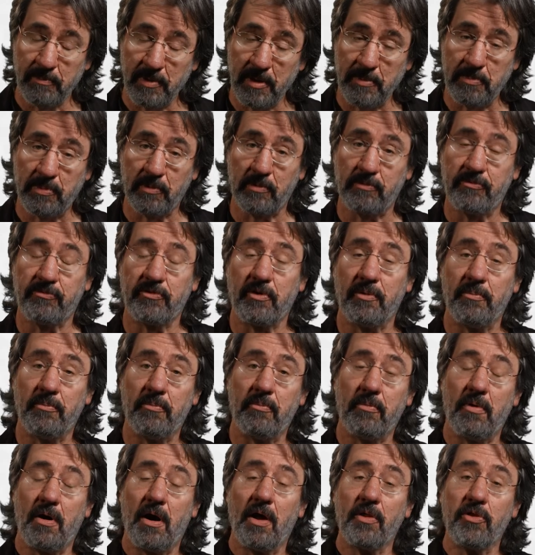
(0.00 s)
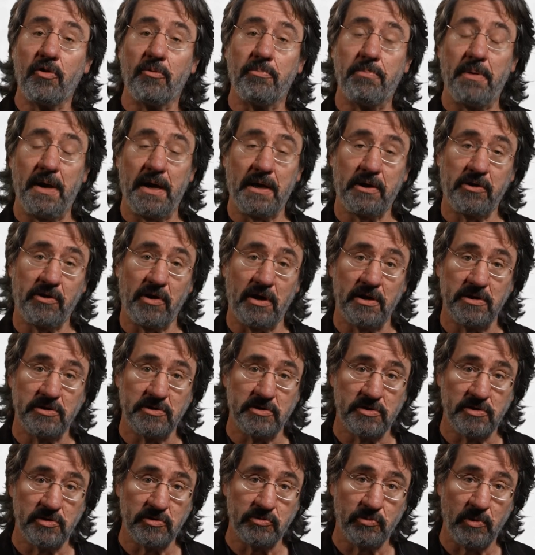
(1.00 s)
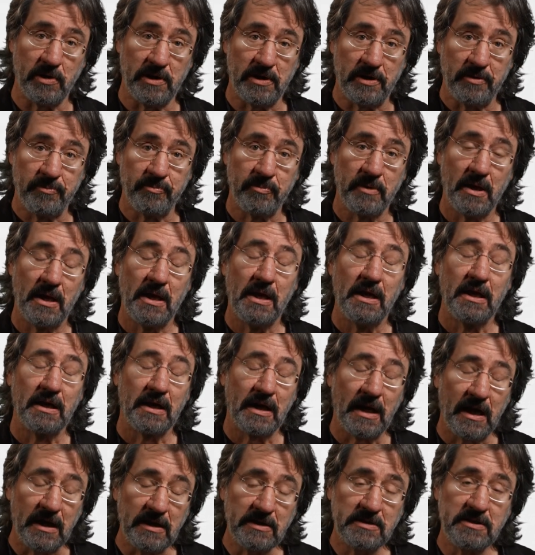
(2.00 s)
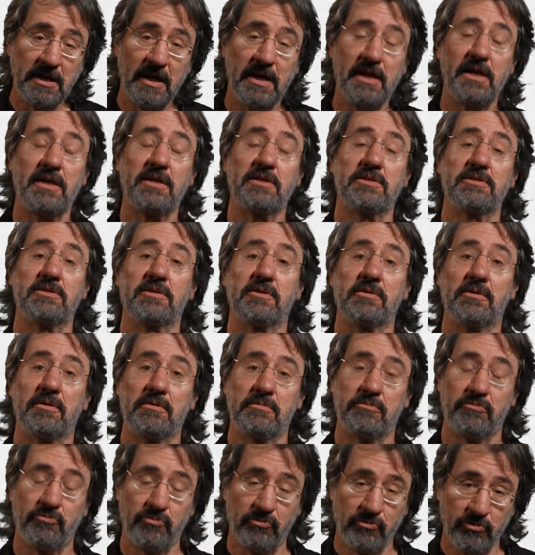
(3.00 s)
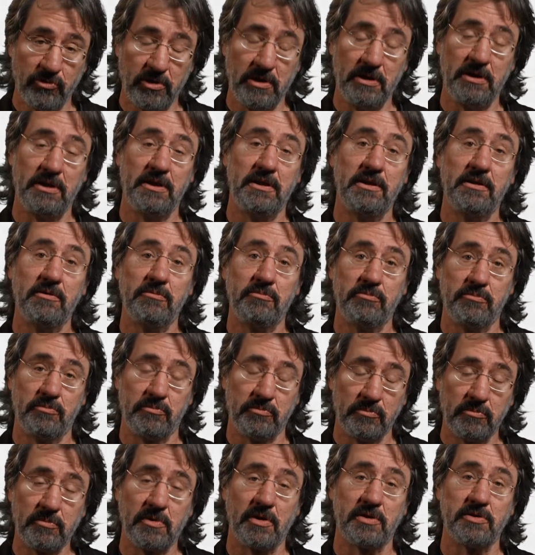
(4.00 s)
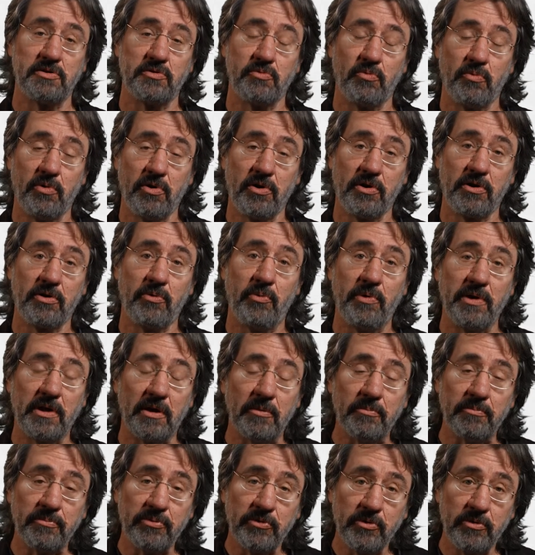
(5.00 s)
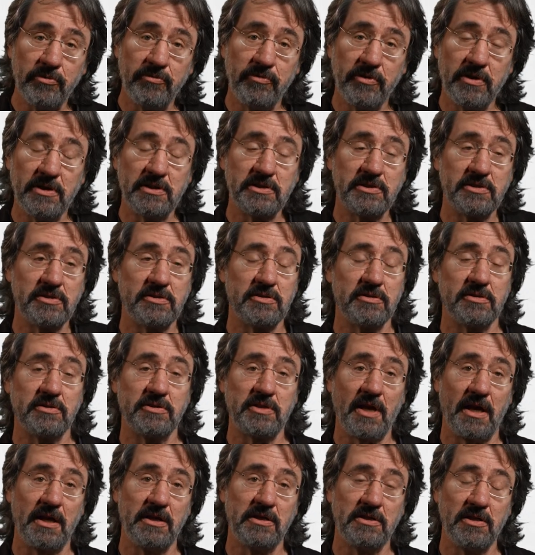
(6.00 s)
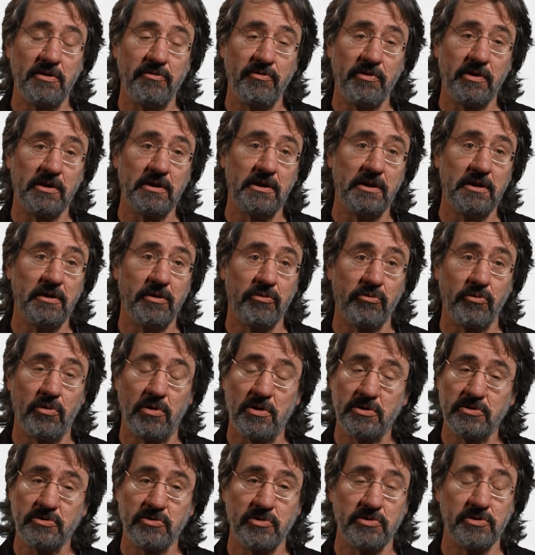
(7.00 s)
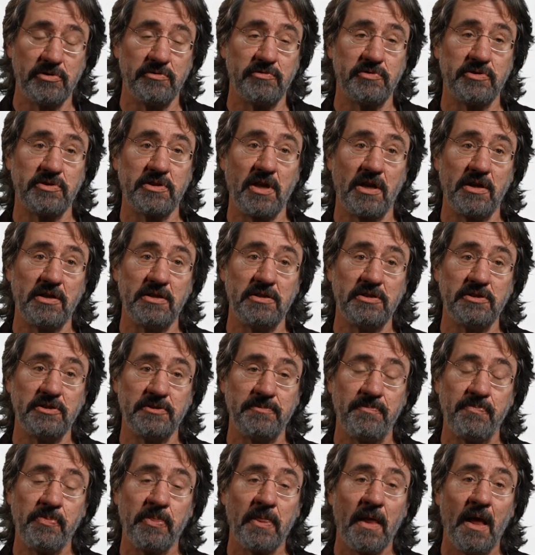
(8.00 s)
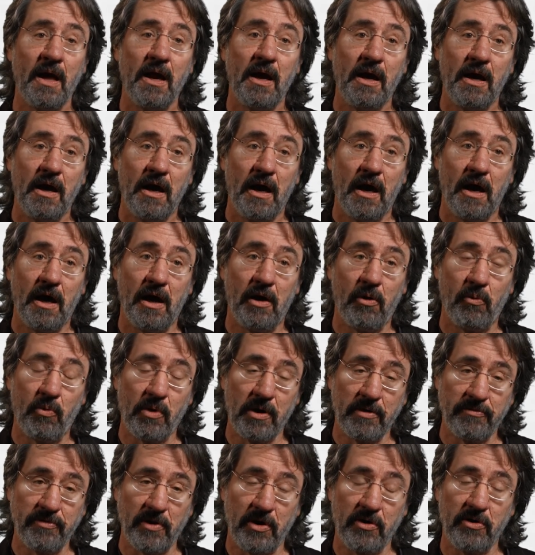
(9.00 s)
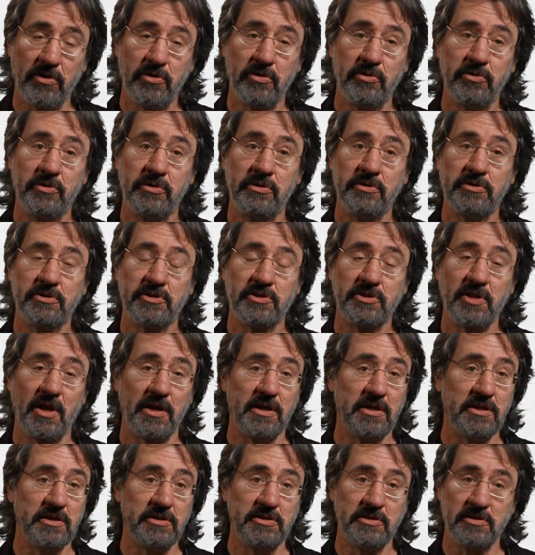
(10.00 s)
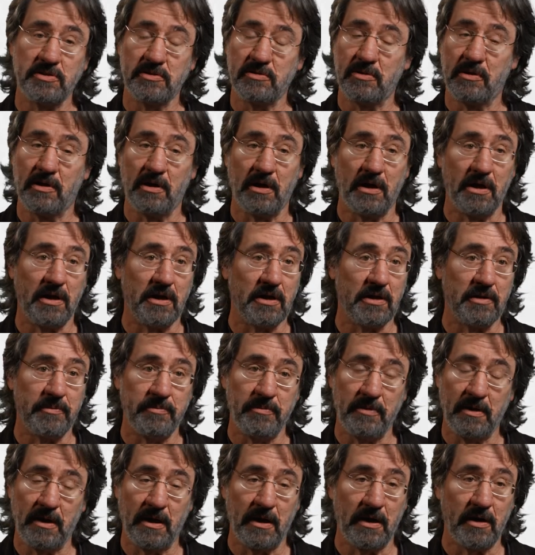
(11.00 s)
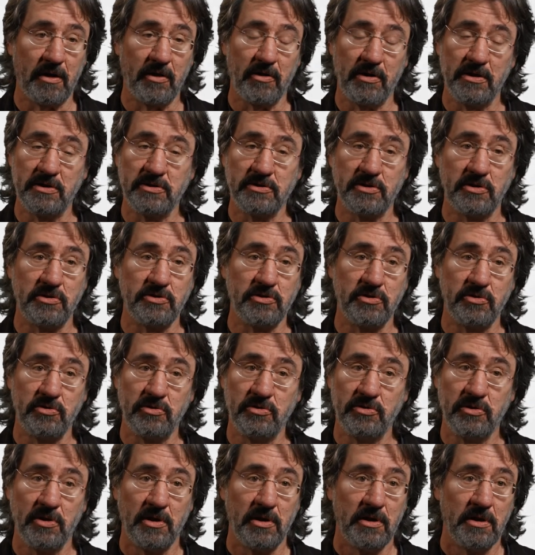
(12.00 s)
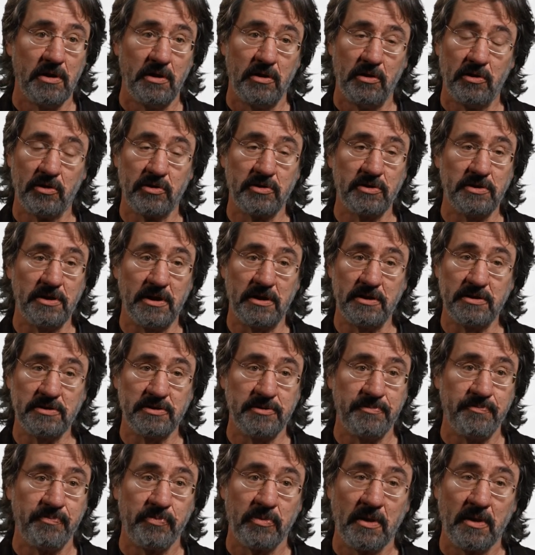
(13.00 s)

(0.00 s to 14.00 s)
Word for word: people from other backgrounds as well. Contact really does work. We can prove this scientifically through all sorts of studies. Uh, one of our own studies uh, at our institute looked at